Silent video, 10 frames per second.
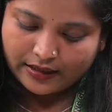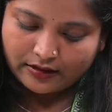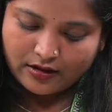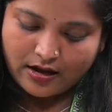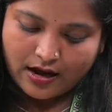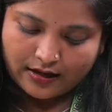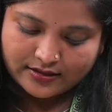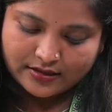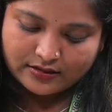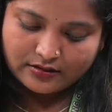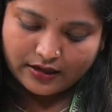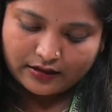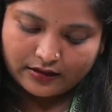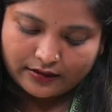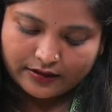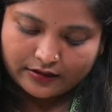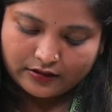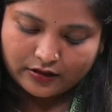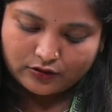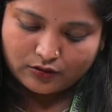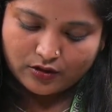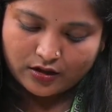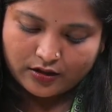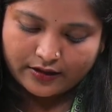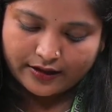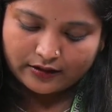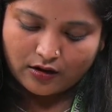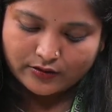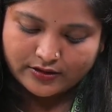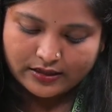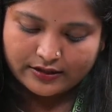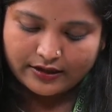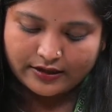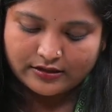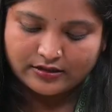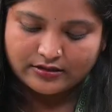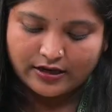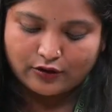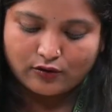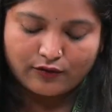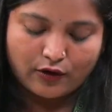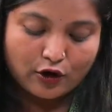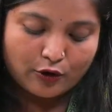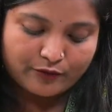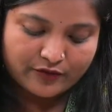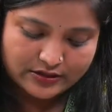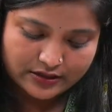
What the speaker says: assist in contacting to her and counselor, and schedule follow up visit.